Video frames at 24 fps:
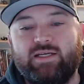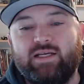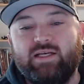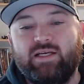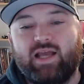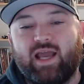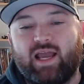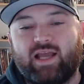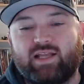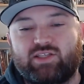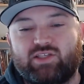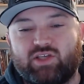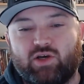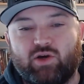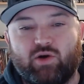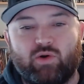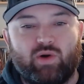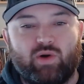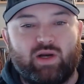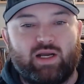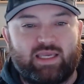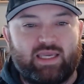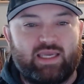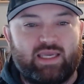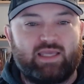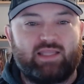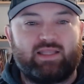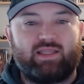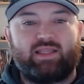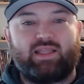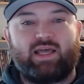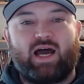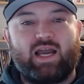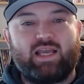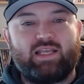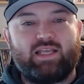And so again,
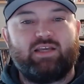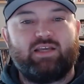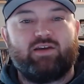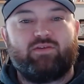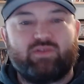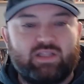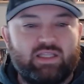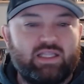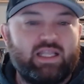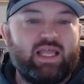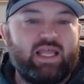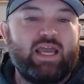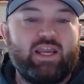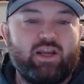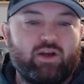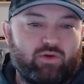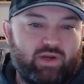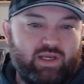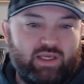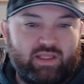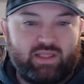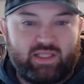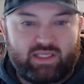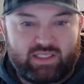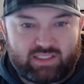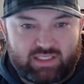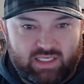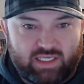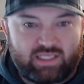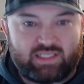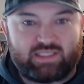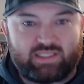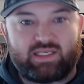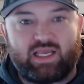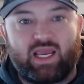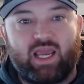the idea of layering these
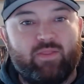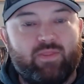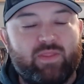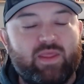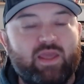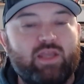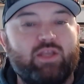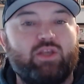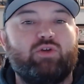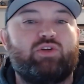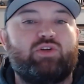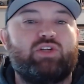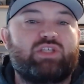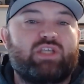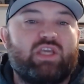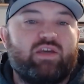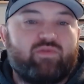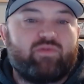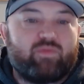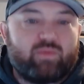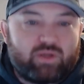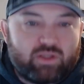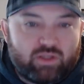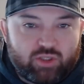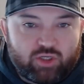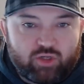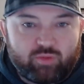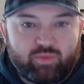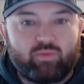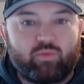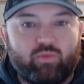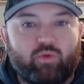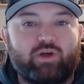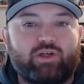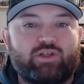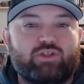things, and then you just give them a little
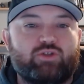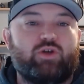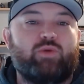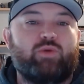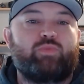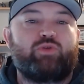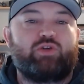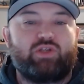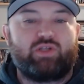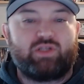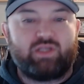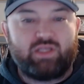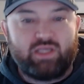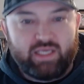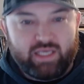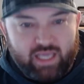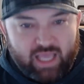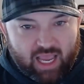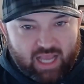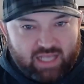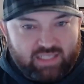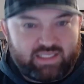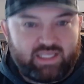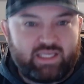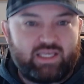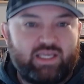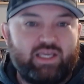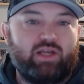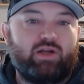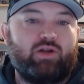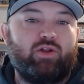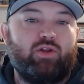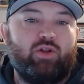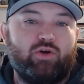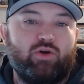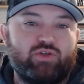bit more description as they get
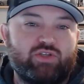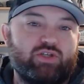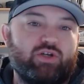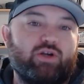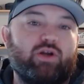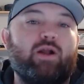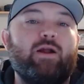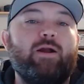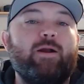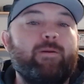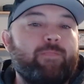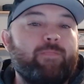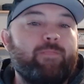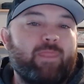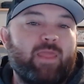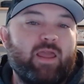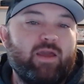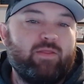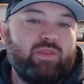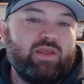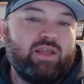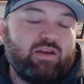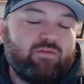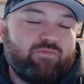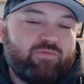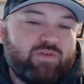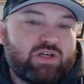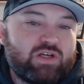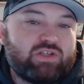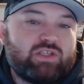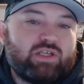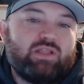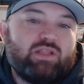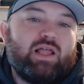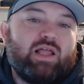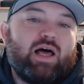closer. And then it
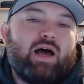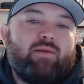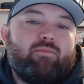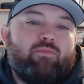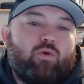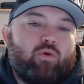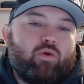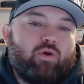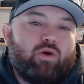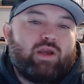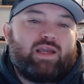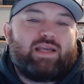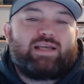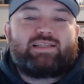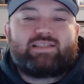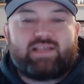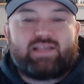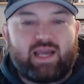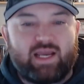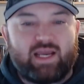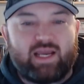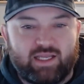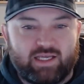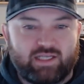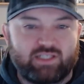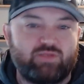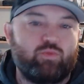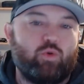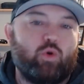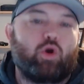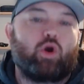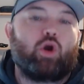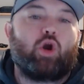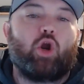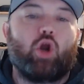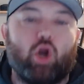feels a lot more exciting. It's
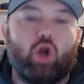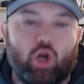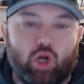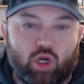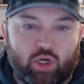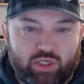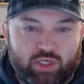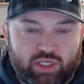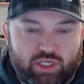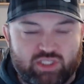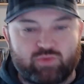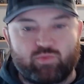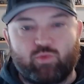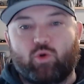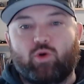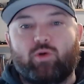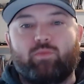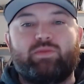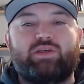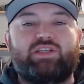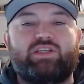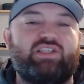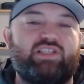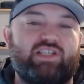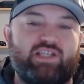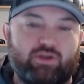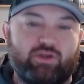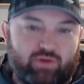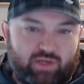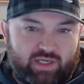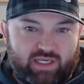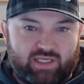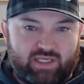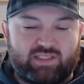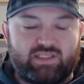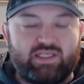more earned. It's more
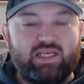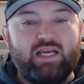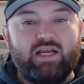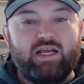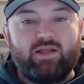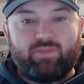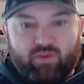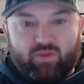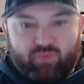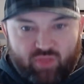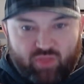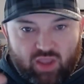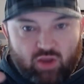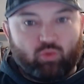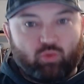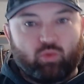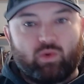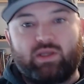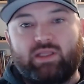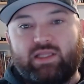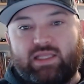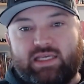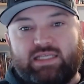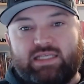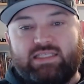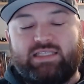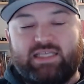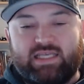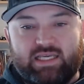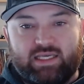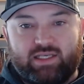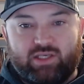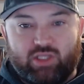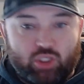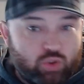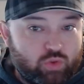mysterious that they really
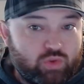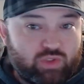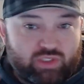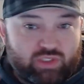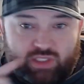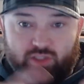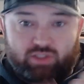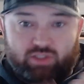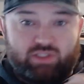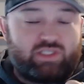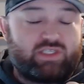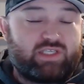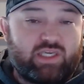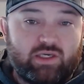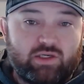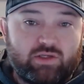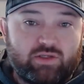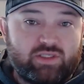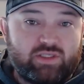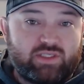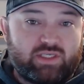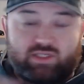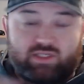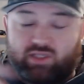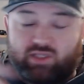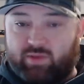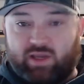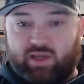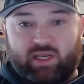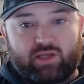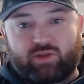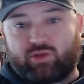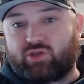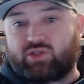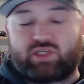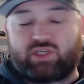did use their skills as they're
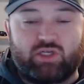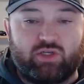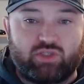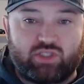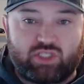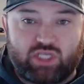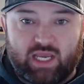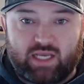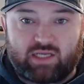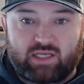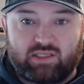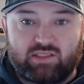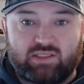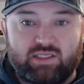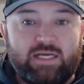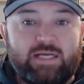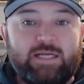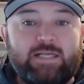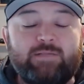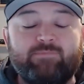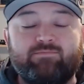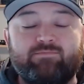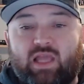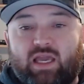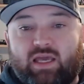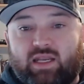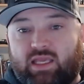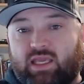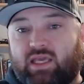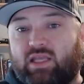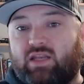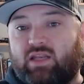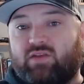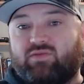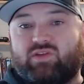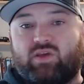making their skill checks. And
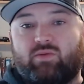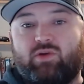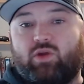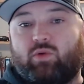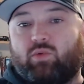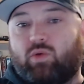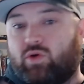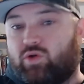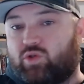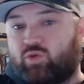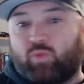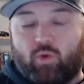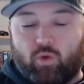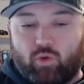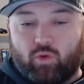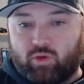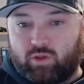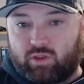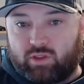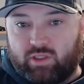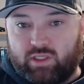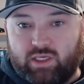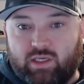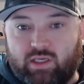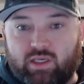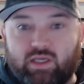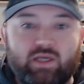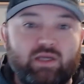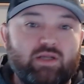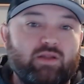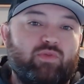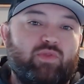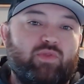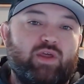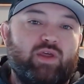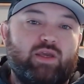again, if somebody rolls poorly,
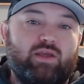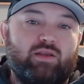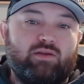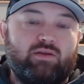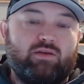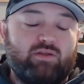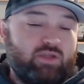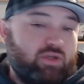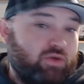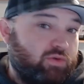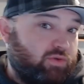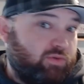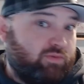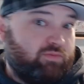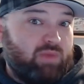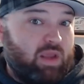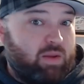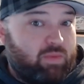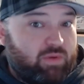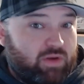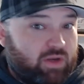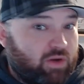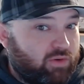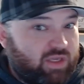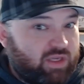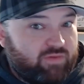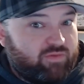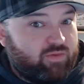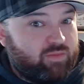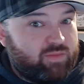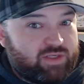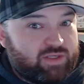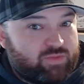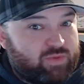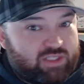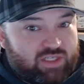then you maybe don't give
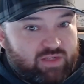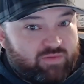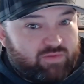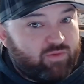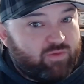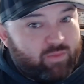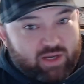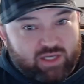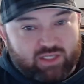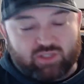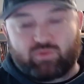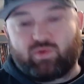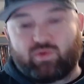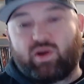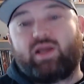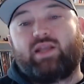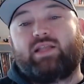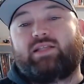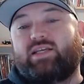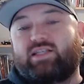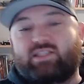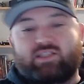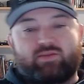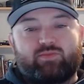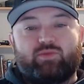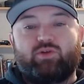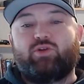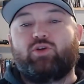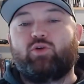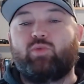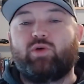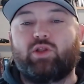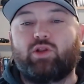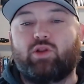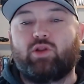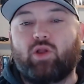them as much information, right? It takes them a
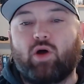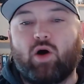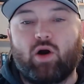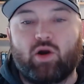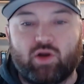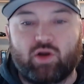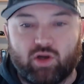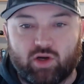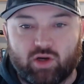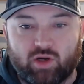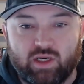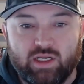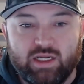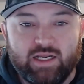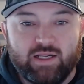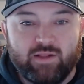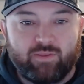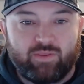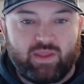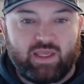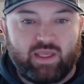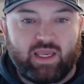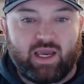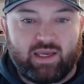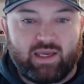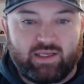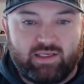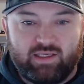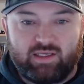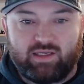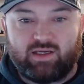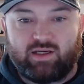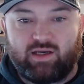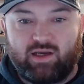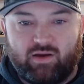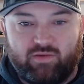little bit longer longer. The
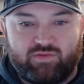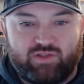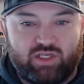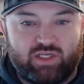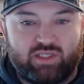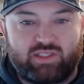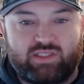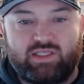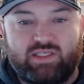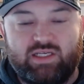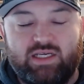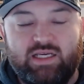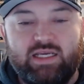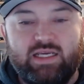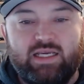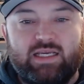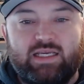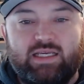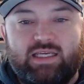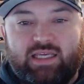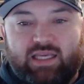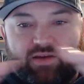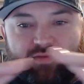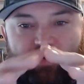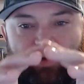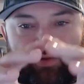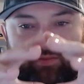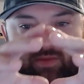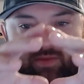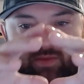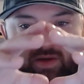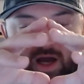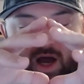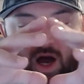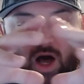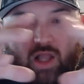idea of just give
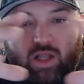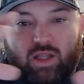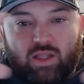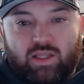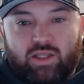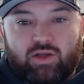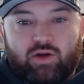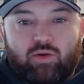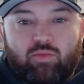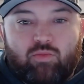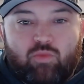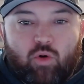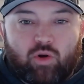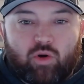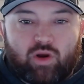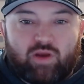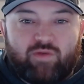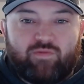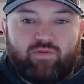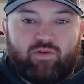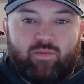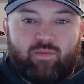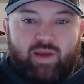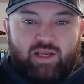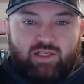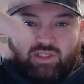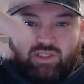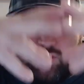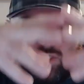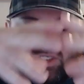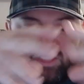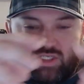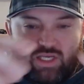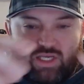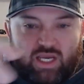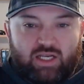them a little more information,
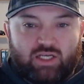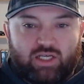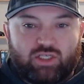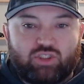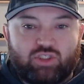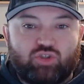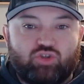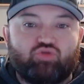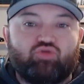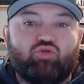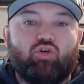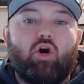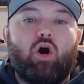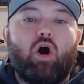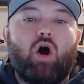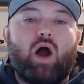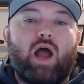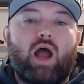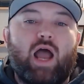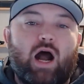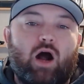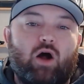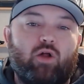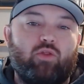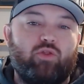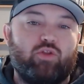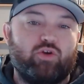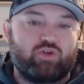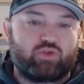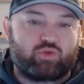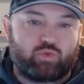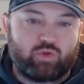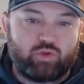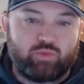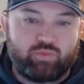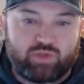just kind of draw out
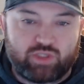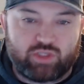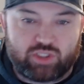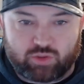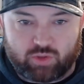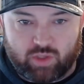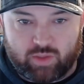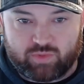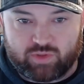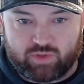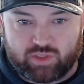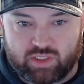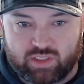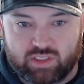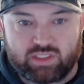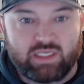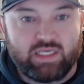those room descriptions.